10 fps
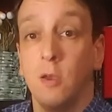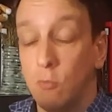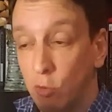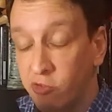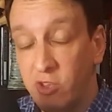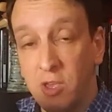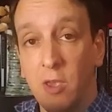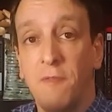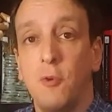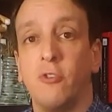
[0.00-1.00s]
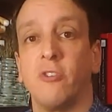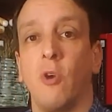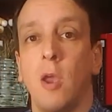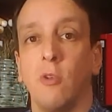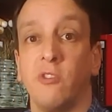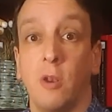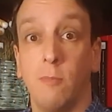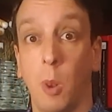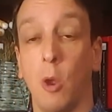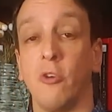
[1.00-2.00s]
We'll see if future trials
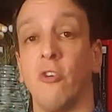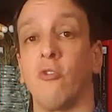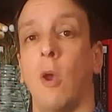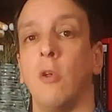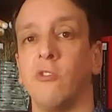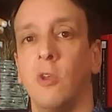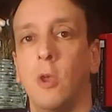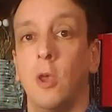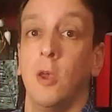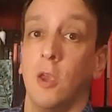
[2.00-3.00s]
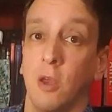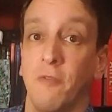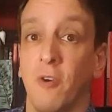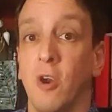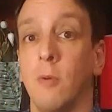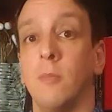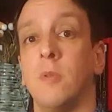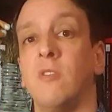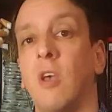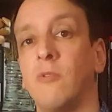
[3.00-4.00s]
and larger trials confirm
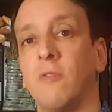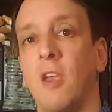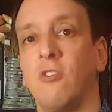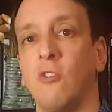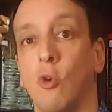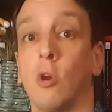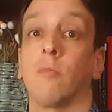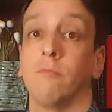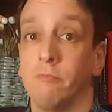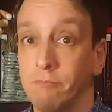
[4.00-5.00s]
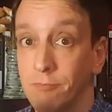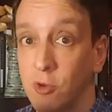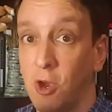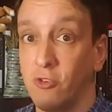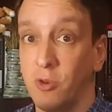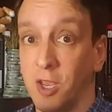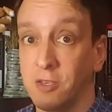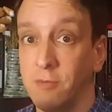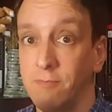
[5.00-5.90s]
these observations or contradict.